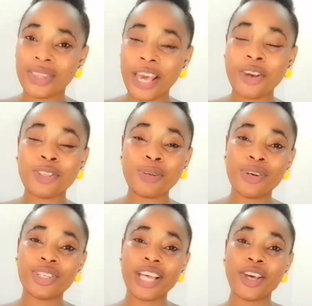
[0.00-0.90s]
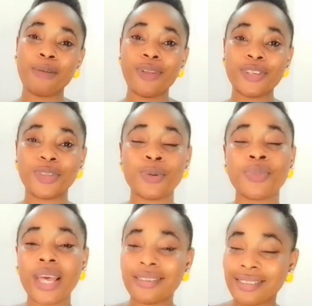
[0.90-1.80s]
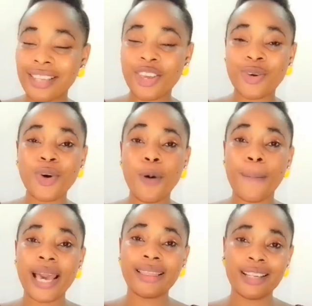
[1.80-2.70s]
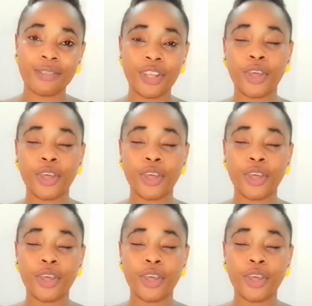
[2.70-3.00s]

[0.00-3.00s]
Thank you so much, and God bless you. See you on my next